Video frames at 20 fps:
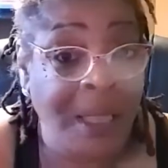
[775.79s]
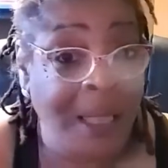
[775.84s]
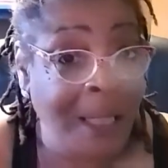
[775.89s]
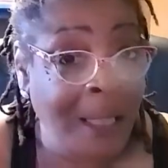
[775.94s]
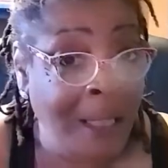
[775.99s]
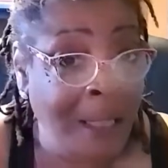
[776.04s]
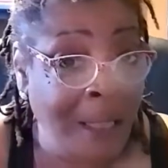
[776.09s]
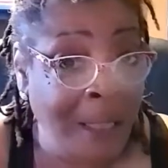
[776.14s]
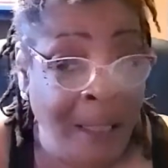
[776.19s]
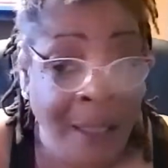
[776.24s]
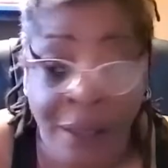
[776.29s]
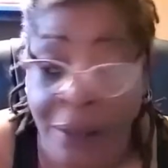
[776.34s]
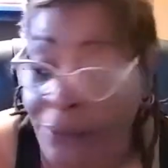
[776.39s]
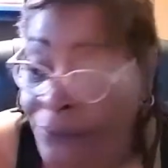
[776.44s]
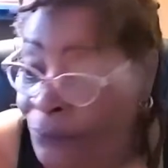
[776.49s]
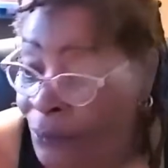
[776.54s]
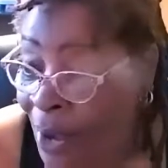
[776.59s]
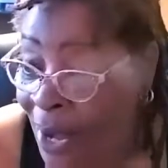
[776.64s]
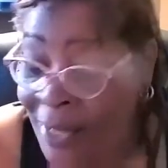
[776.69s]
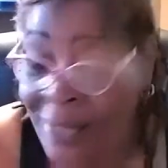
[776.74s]
I'm going to
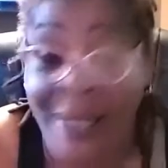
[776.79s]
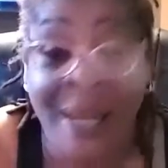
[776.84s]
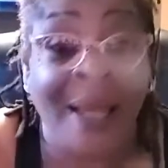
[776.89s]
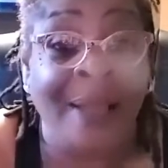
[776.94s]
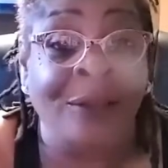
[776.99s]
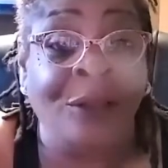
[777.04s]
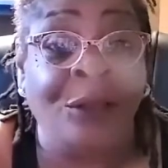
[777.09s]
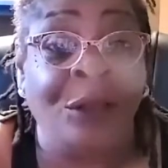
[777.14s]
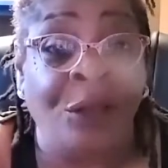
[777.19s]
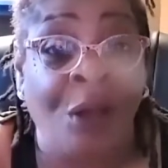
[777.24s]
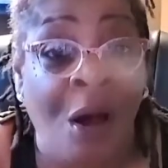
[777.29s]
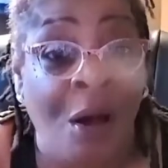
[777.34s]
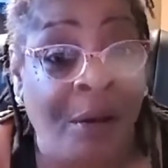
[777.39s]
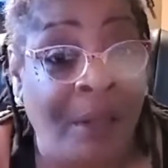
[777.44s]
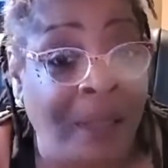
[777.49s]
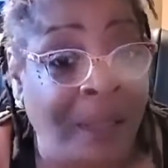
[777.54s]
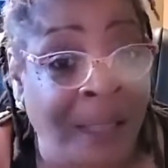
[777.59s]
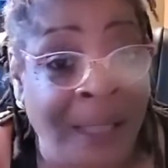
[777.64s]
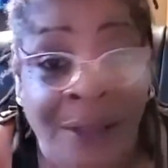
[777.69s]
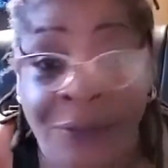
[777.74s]
leave right
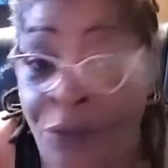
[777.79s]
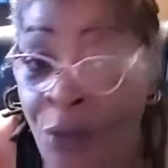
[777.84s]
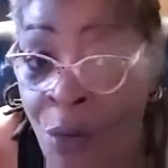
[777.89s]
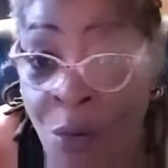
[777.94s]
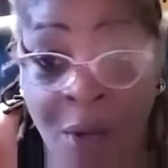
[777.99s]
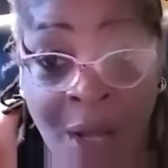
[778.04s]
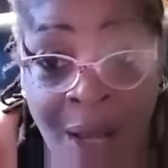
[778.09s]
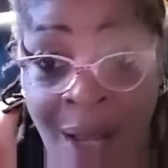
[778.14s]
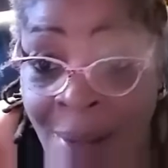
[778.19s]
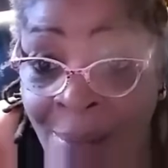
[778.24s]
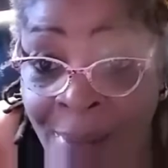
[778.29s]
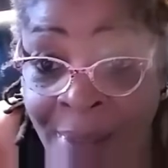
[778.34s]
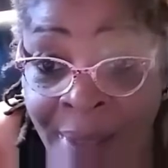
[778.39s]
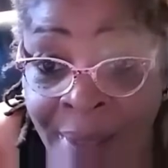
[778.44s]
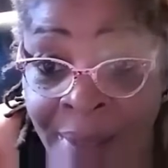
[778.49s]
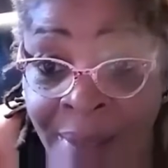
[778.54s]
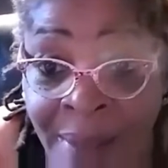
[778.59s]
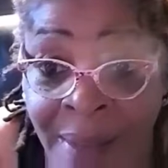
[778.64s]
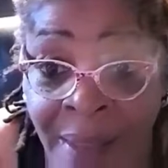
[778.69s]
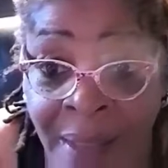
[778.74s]
now so y'all can leave
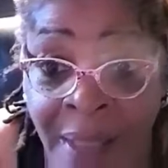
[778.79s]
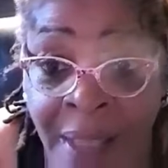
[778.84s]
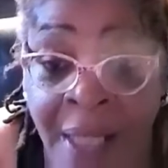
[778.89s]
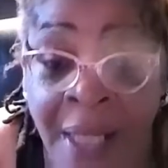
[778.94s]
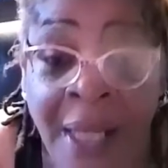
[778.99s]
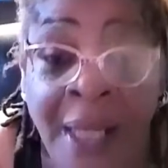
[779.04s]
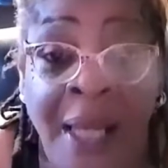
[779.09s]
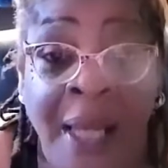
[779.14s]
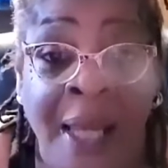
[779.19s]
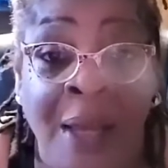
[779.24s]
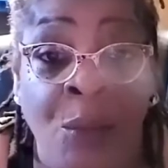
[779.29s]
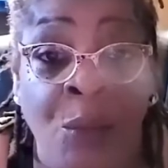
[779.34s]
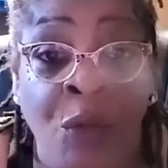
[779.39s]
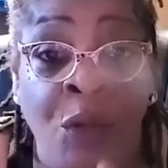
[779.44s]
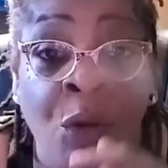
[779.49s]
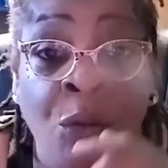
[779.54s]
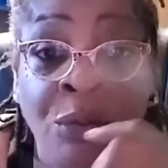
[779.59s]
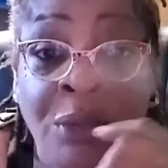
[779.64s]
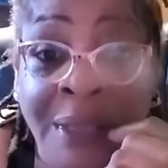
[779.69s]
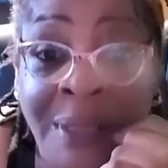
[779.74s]
your comments
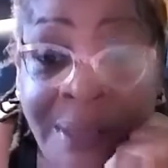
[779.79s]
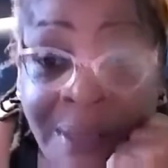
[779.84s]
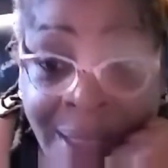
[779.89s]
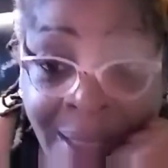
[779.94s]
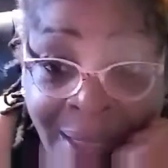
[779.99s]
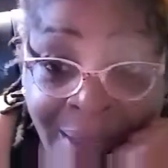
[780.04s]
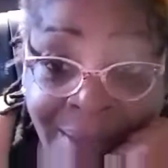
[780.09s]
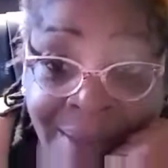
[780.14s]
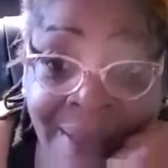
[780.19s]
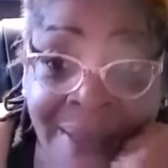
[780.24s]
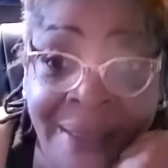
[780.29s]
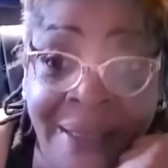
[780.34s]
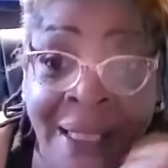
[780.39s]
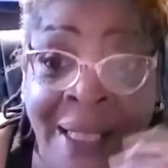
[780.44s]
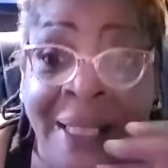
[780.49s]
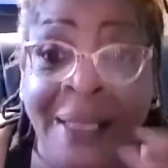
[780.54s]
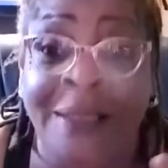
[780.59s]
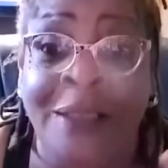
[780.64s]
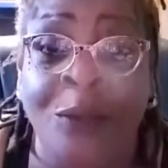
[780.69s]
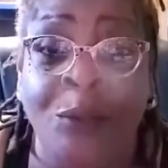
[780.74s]
and we're going to
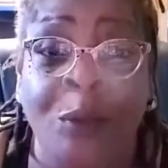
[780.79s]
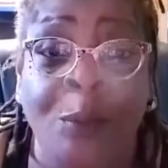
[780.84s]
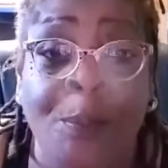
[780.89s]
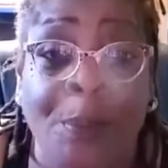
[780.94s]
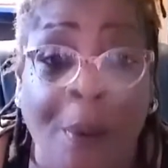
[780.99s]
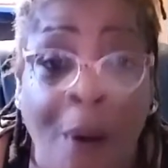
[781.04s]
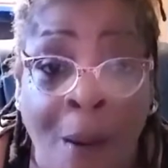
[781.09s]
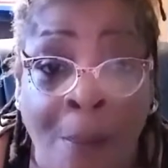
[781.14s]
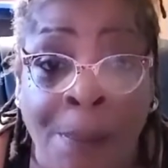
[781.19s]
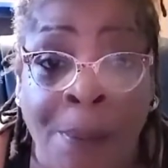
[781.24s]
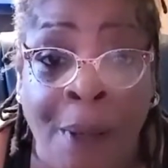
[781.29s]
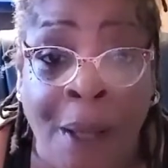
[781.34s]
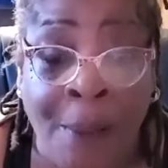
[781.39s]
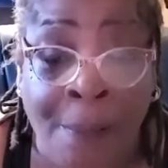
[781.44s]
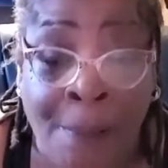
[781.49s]
discuss this. Is the